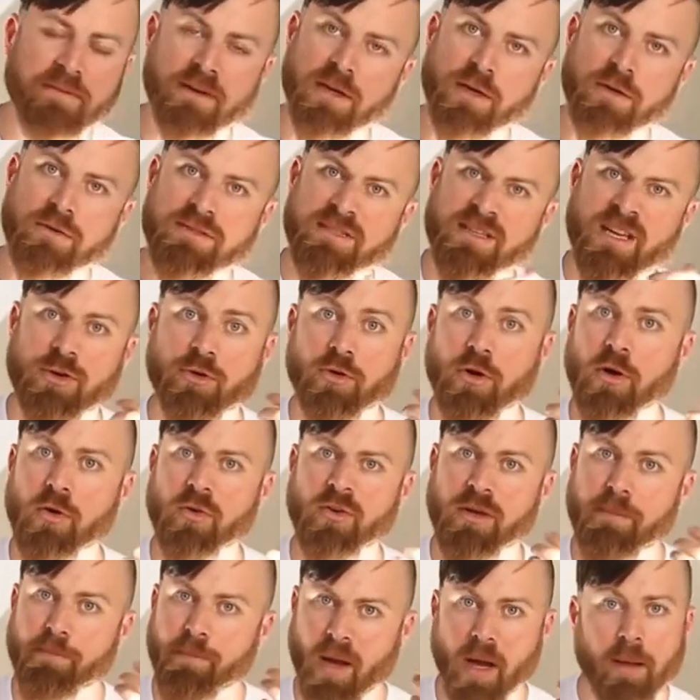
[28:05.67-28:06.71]
videos that are
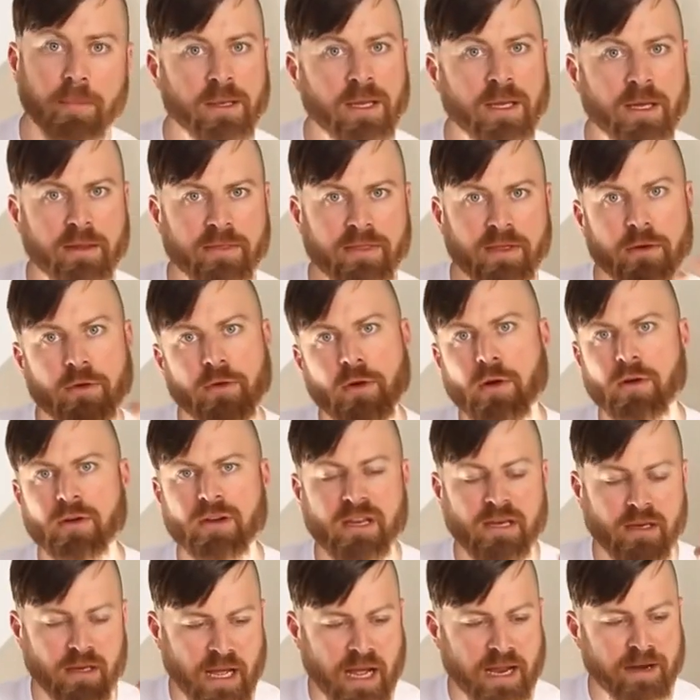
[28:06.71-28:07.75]
already public, that are already
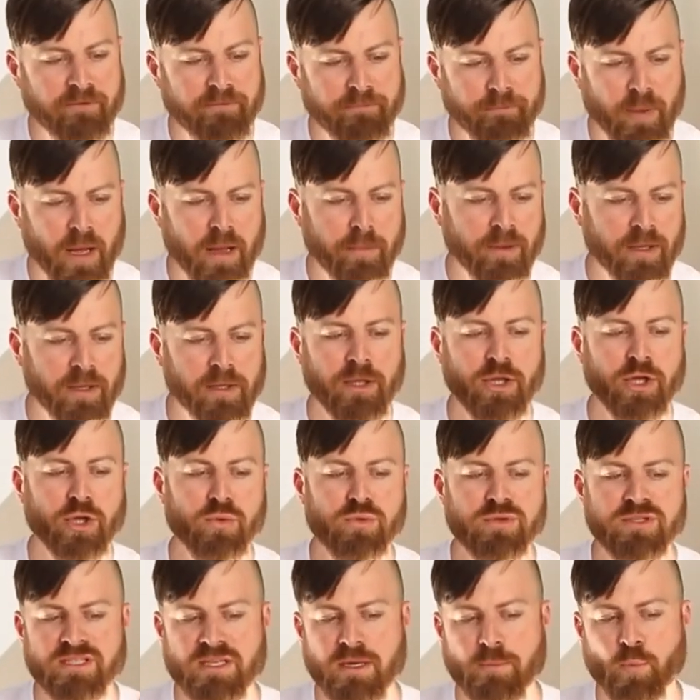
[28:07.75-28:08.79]
in kind of public
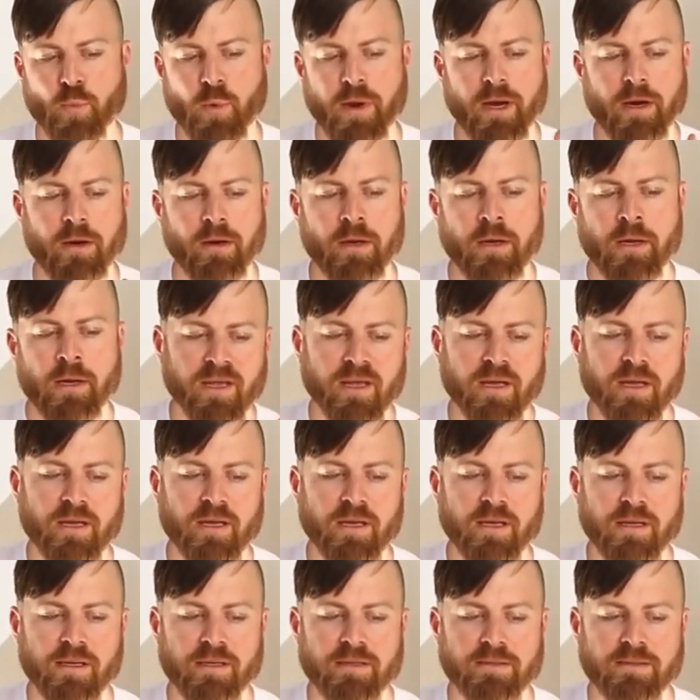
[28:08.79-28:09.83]
use somewhere,
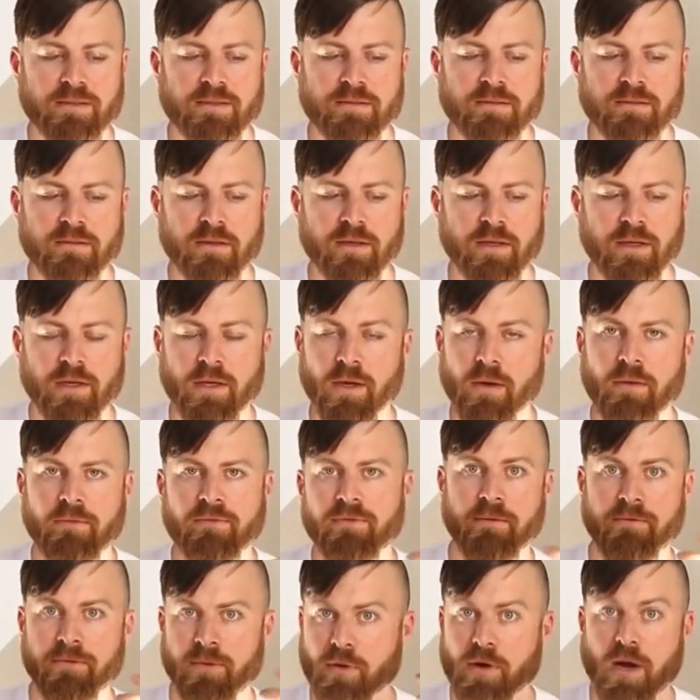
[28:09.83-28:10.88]
because,
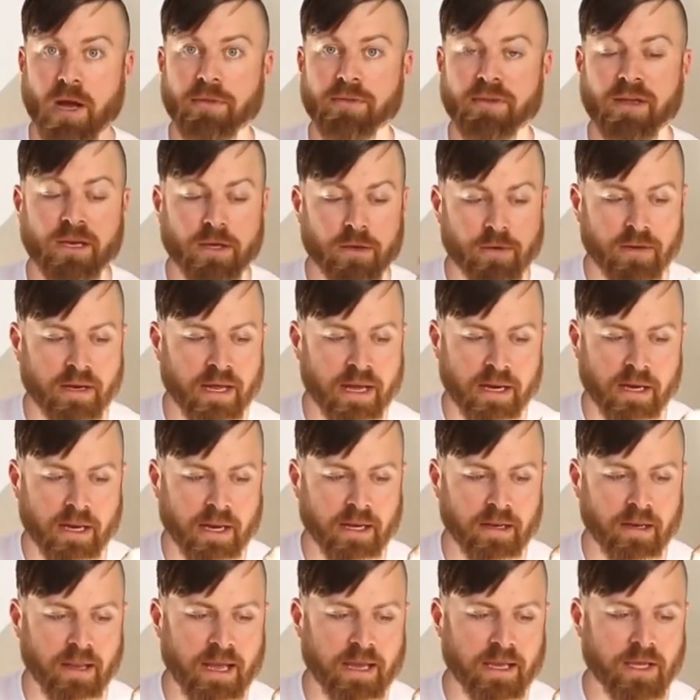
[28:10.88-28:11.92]
if they're on the internet, I
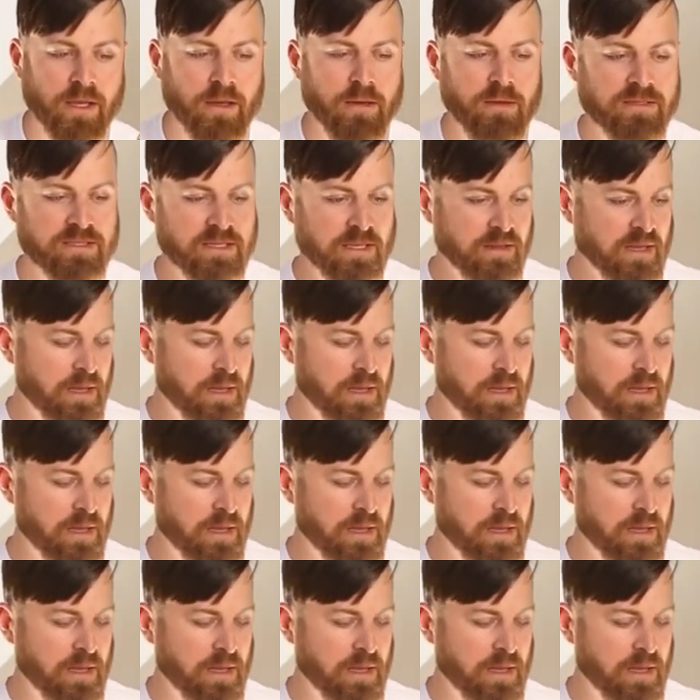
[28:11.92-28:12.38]
like using